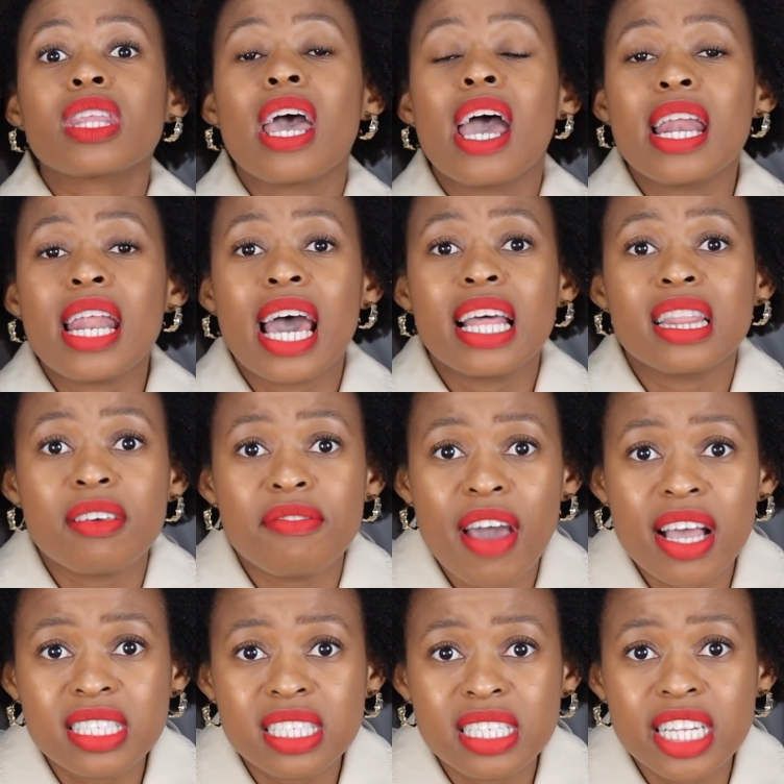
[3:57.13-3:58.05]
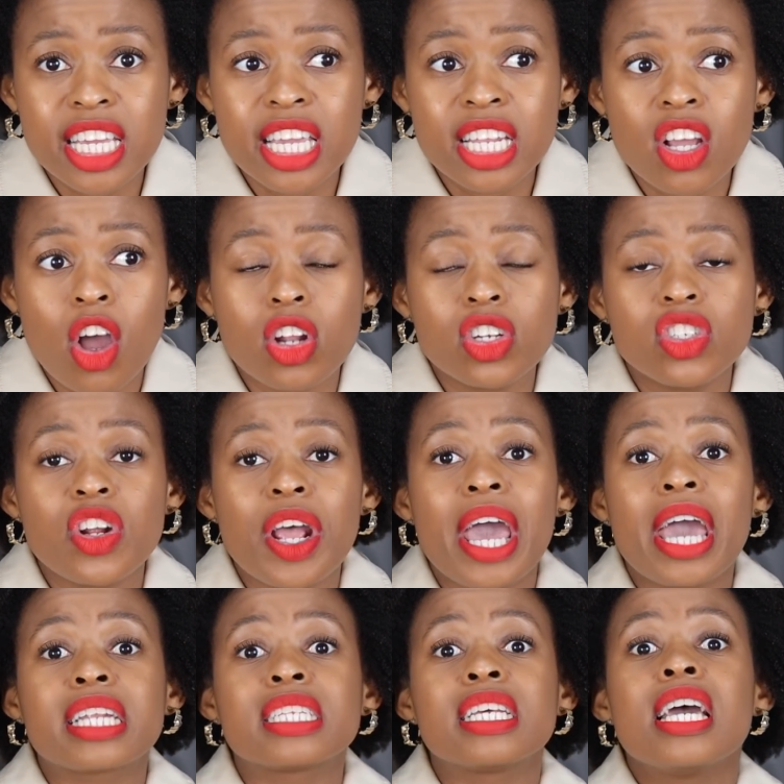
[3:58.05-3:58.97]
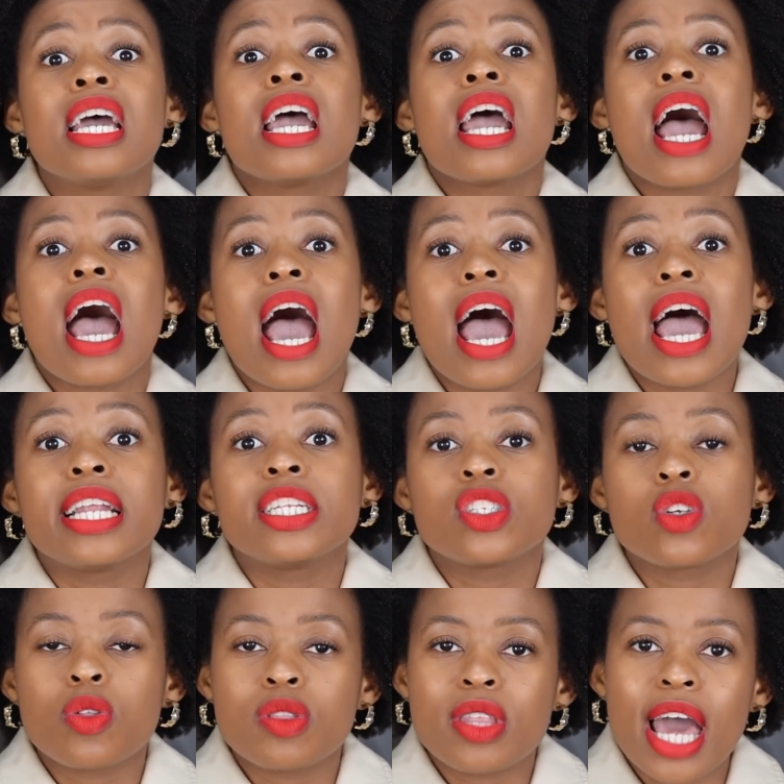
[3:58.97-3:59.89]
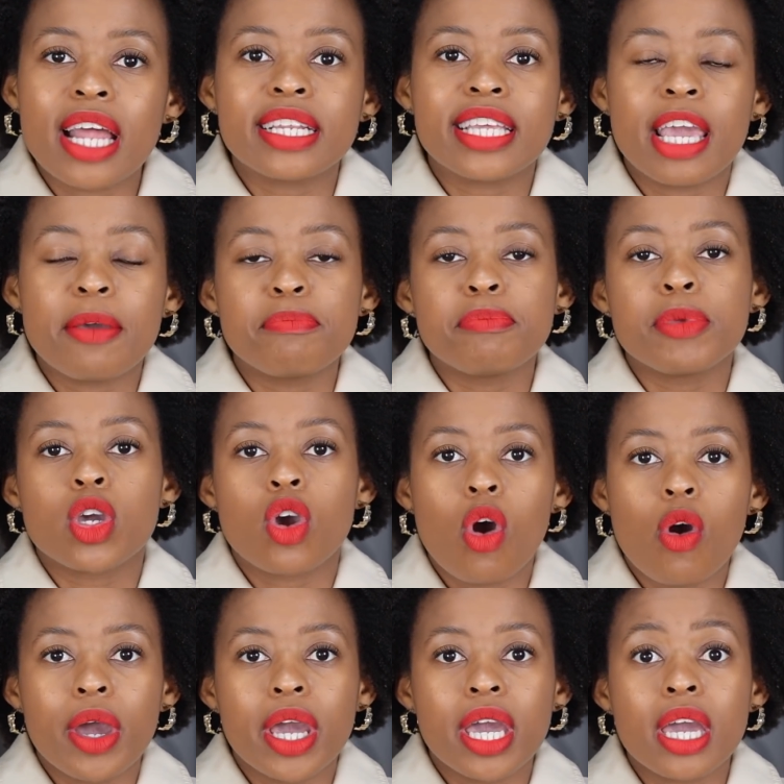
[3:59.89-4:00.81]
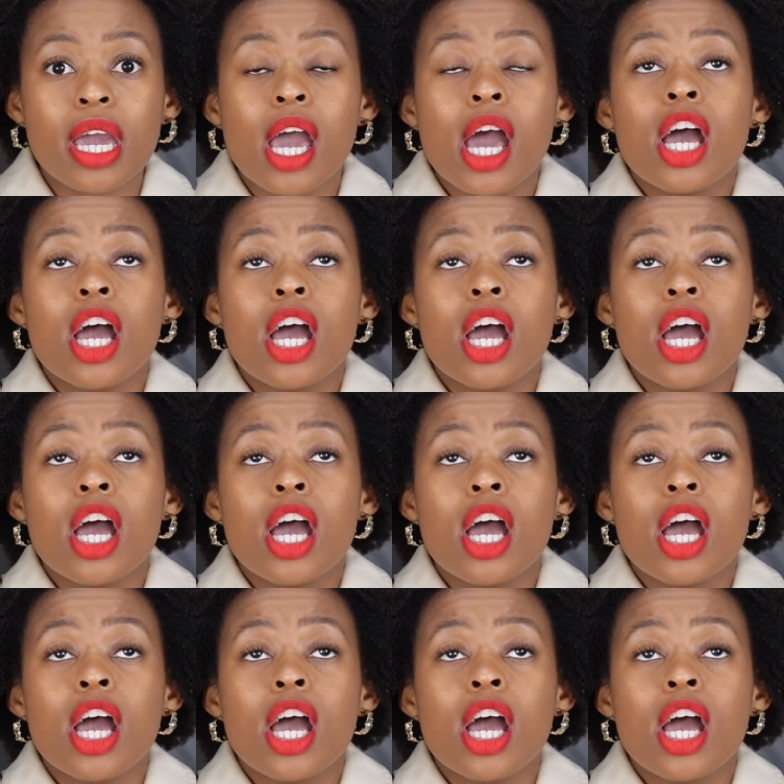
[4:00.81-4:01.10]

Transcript: and I had the Vaseline contract, and so that kept me going.